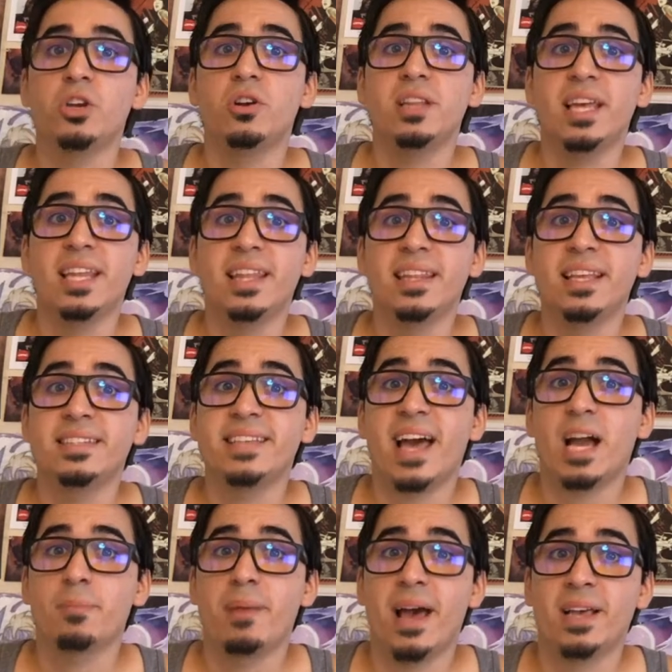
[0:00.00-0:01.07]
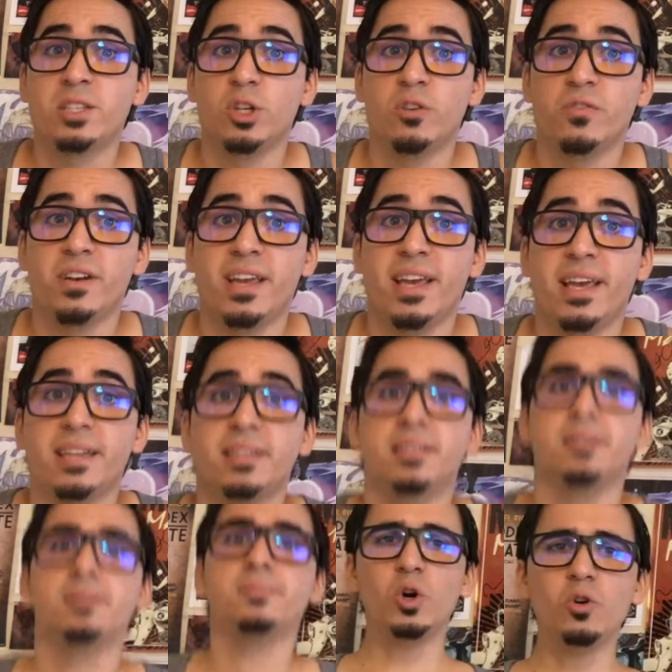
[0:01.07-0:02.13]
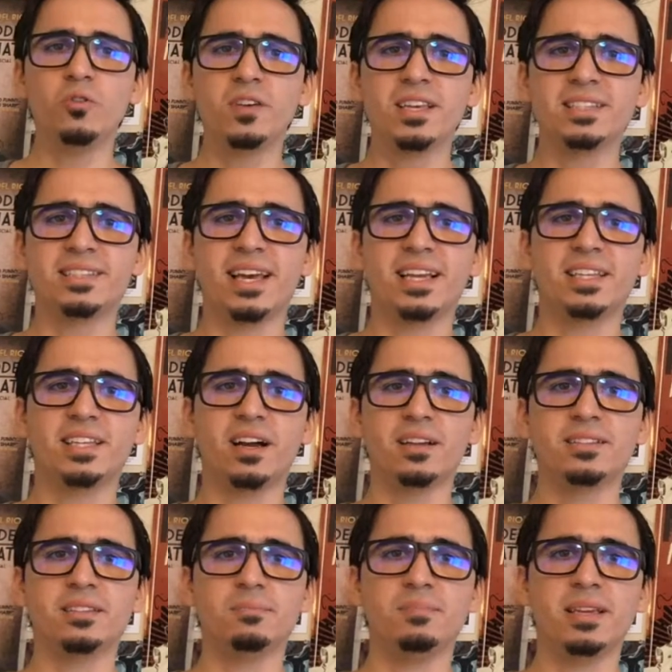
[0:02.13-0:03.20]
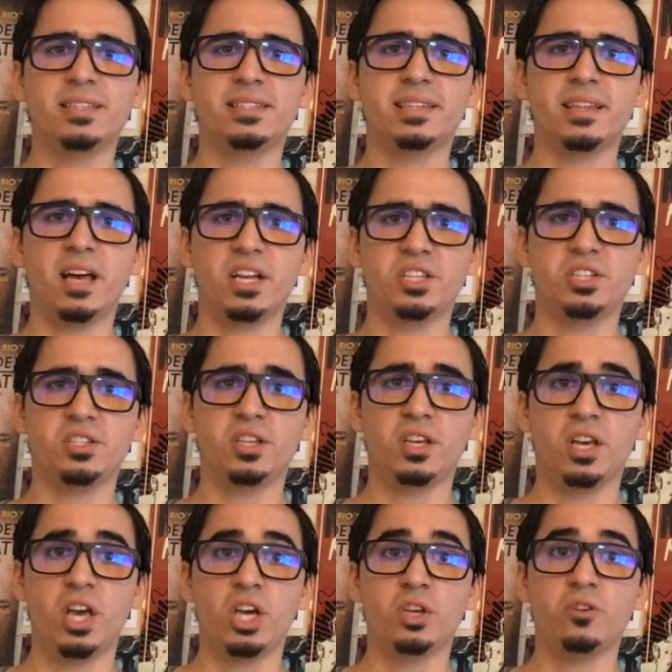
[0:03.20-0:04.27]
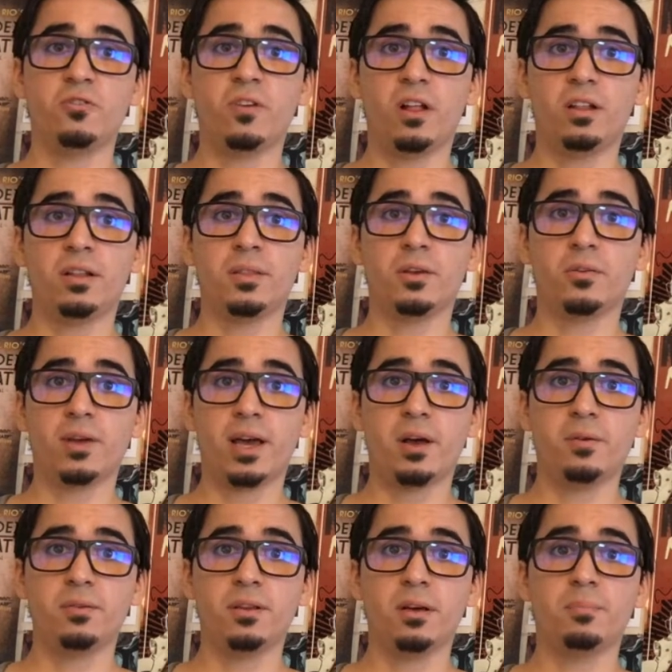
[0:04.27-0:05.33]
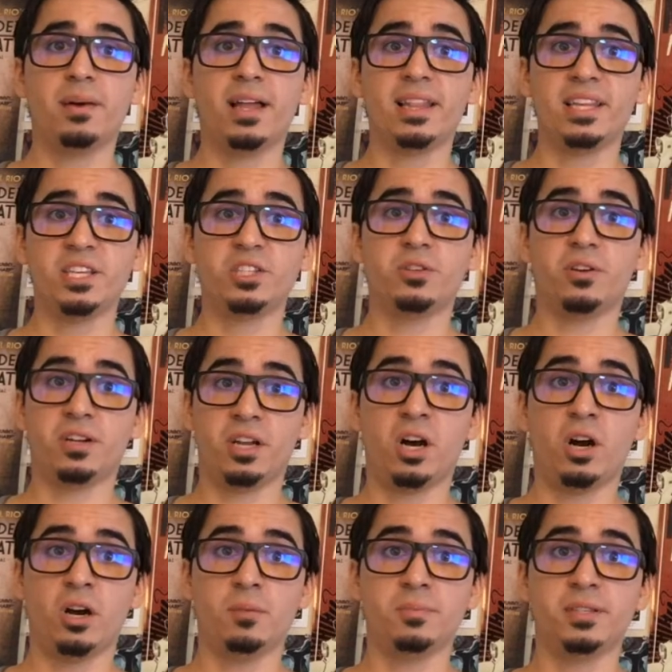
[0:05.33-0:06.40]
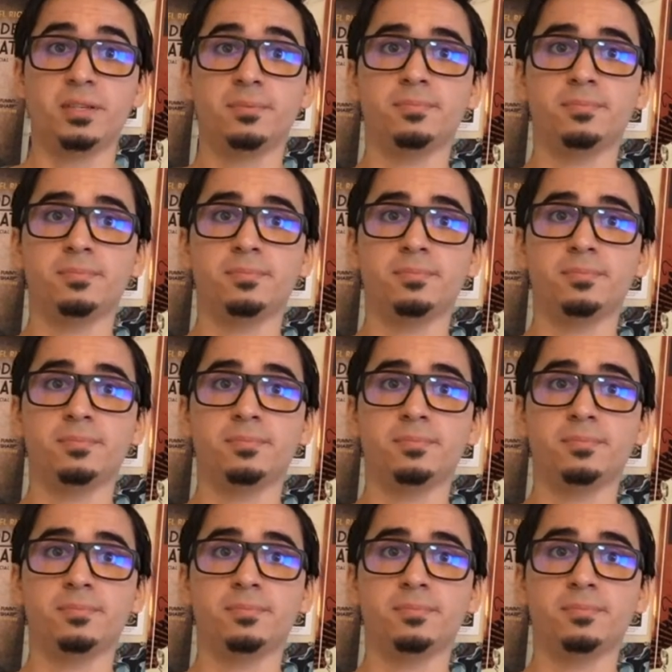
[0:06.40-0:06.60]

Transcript: You're letting the attack pass overhead. Dove is like ducked meets lunged. You fall on the ground, but at least you're unharmed.